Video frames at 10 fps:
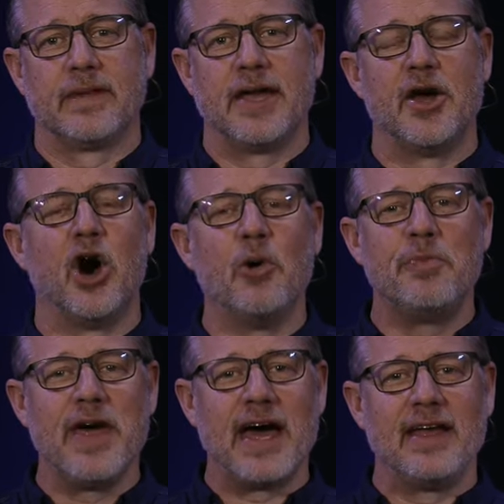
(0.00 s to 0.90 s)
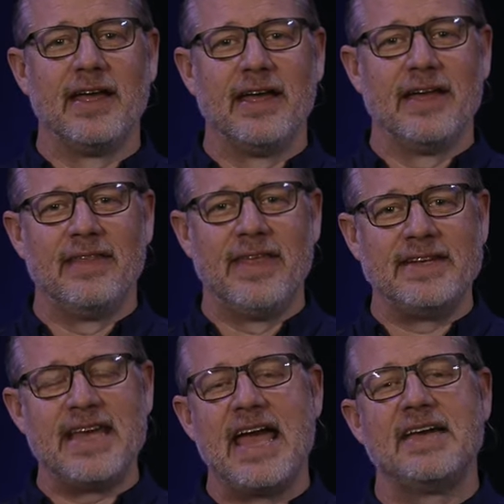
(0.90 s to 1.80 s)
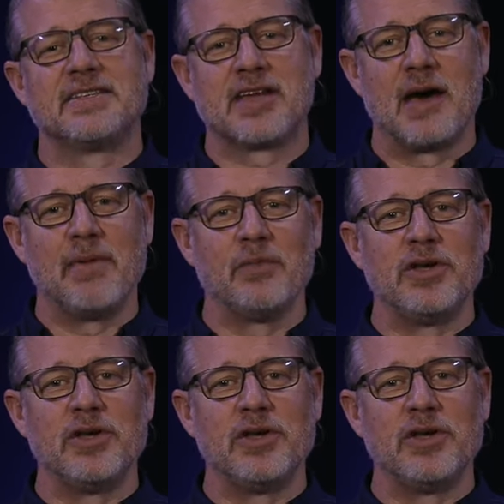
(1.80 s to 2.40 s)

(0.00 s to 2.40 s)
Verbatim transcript: And hope that the day is coming